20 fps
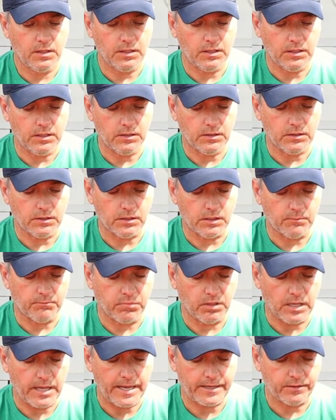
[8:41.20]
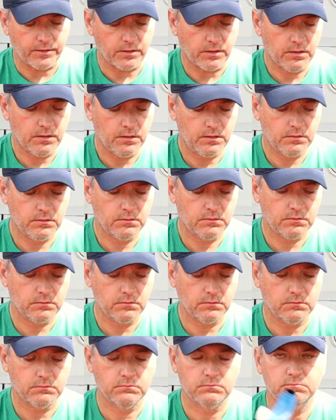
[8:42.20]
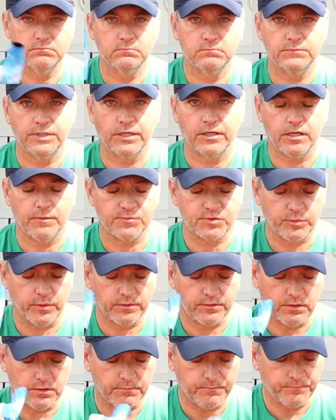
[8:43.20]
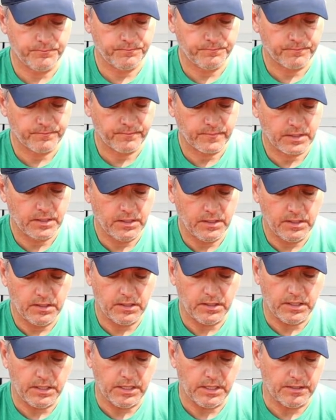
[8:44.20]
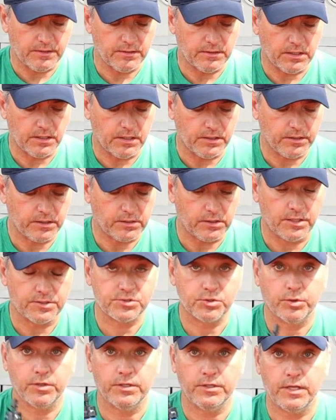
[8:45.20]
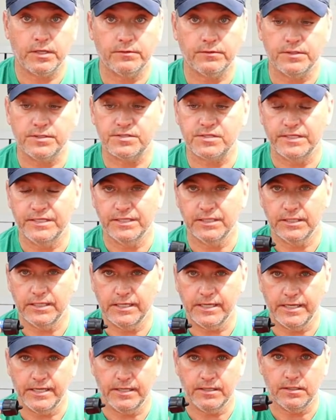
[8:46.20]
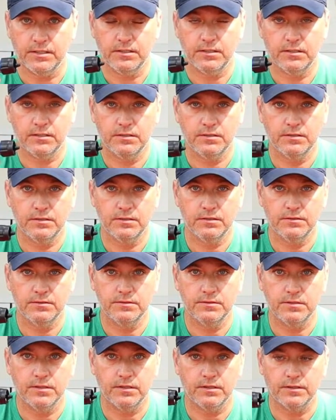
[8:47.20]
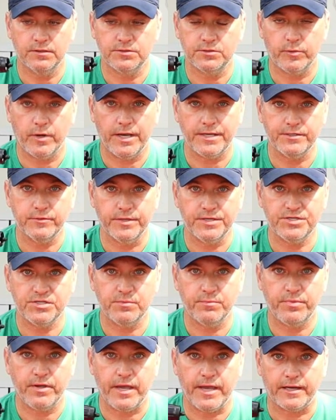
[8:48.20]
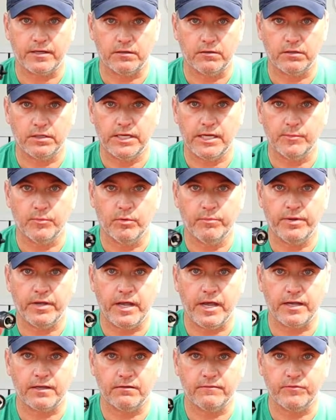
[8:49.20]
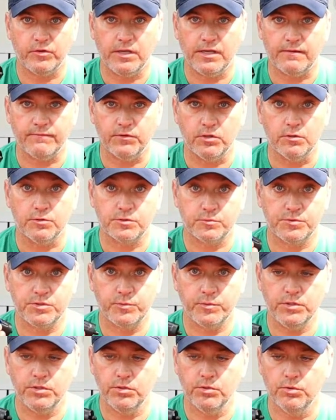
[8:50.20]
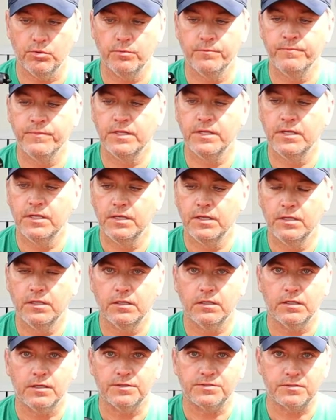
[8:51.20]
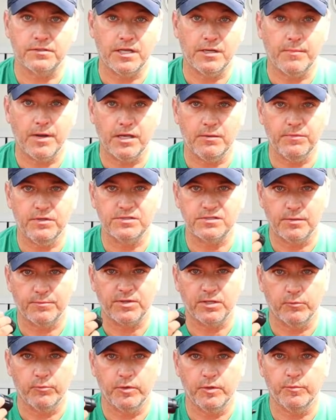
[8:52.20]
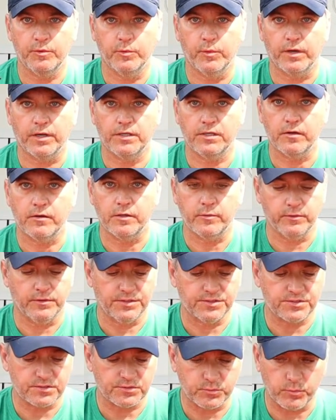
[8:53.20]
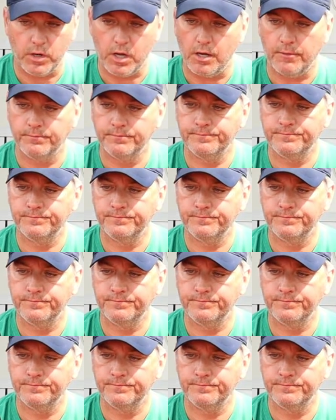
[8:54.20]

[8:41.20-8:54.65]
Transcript: a bladder that comes with it, and you can also connect this in line to a hydration pack or a camel pack if you have those, which we do. So that might be something we would want to carry with us as well.